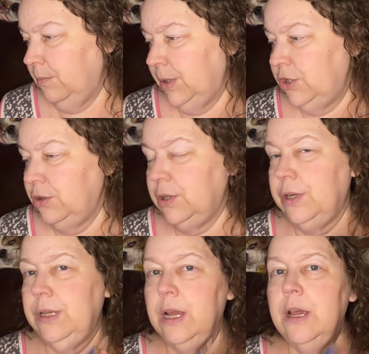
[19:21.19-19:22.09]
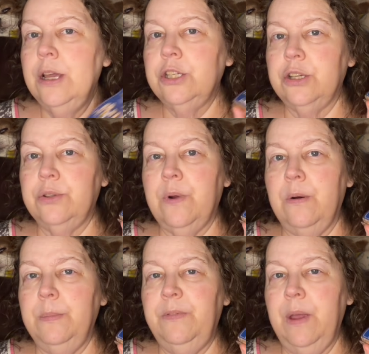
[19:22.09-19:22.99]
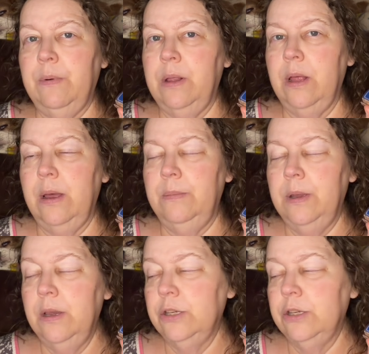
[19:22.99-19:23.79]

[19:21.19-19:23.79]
But you could just throw them if you have a club.